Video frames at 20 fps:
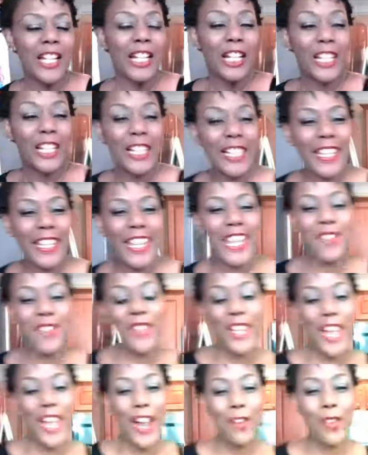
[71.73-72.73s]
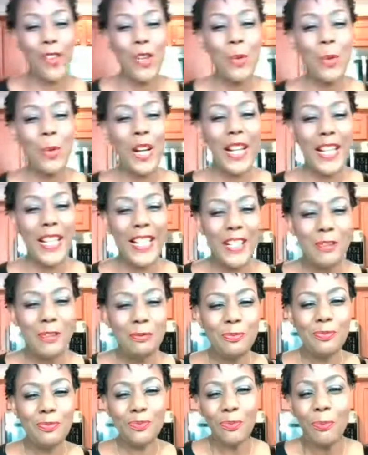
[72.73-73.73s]
Good evening, everyone.
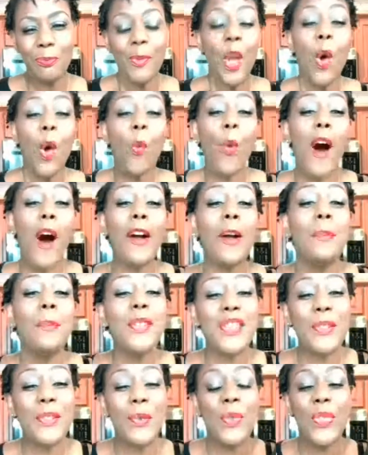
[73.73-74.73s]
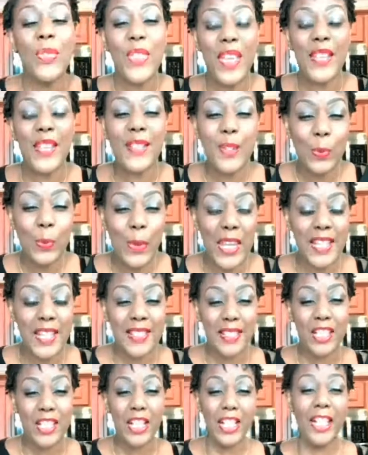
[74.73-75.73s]
Welcome to this week's
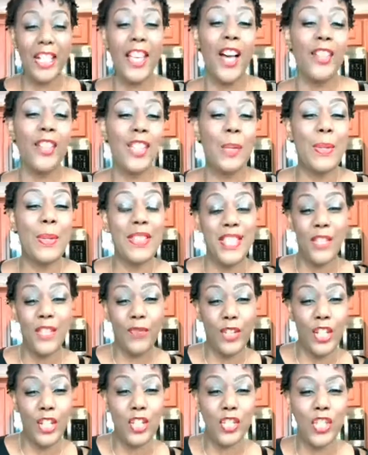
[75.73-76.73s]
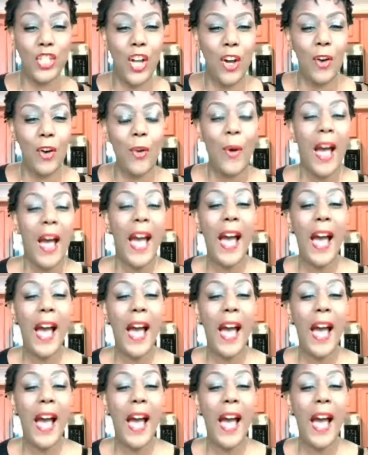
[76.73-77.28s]
Cooking Healthy with Tiffany show.